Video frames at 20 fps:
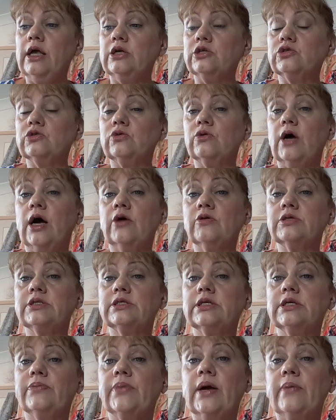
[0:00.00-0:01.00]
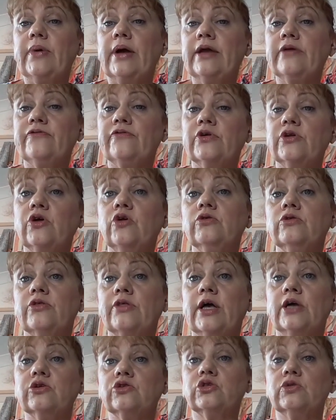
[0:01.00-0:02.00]
So I'll say bye bye for now, and
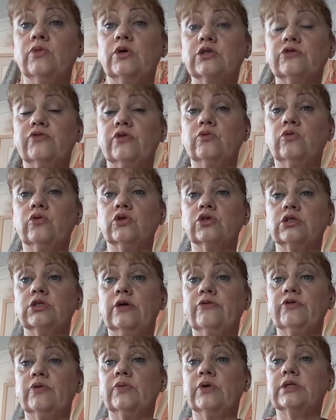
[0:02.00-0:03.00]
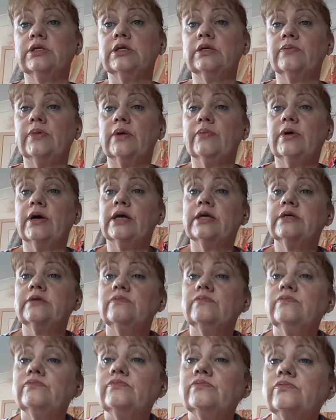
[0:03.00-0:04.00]
thanks so much for watching, everybody. Bye
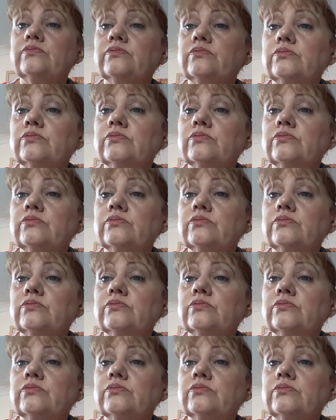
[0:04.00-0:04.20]
bye.